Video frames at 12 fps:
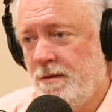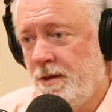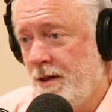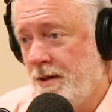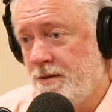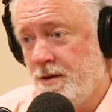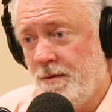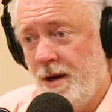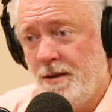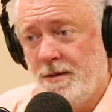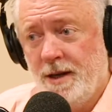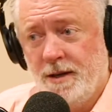to get us
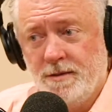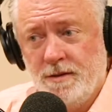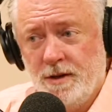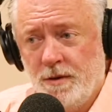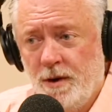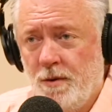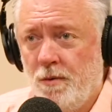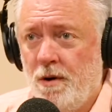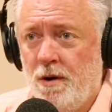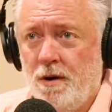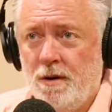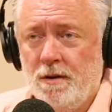around, to take us to the Great
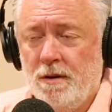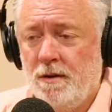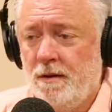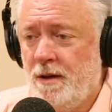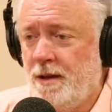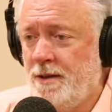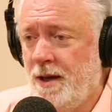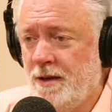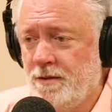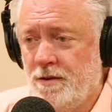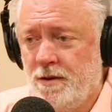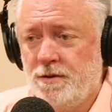Wall and take
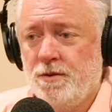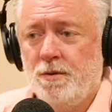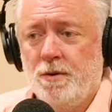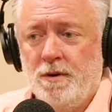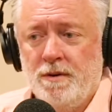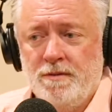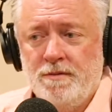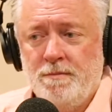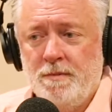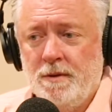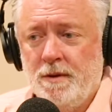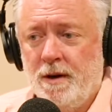us on a tour of
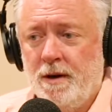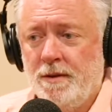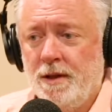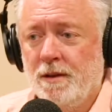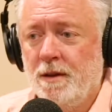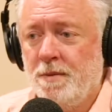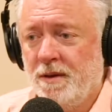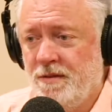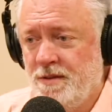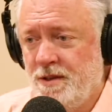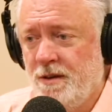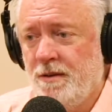the Olympic
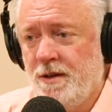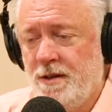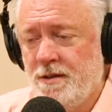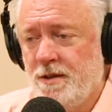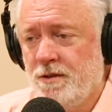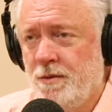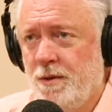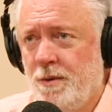facilities, because we